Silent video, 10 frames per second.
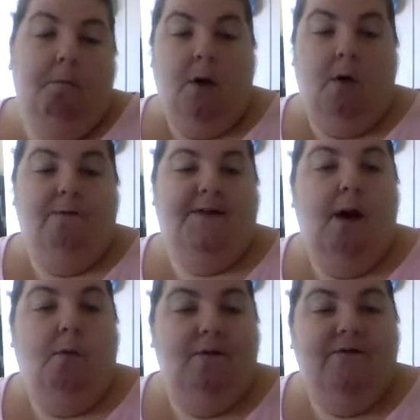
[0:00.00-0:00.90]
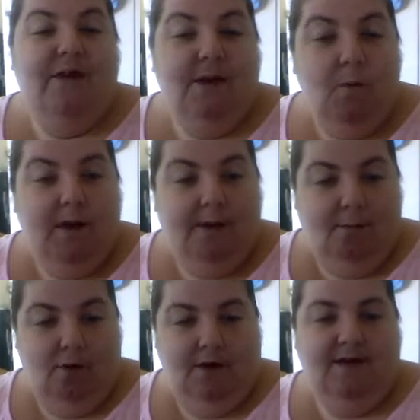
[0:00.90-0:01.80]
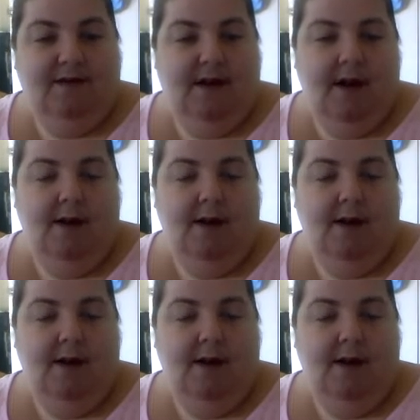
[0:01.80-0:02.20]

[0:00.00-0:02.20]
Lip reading: But obviously I wouldn't film with them on because they're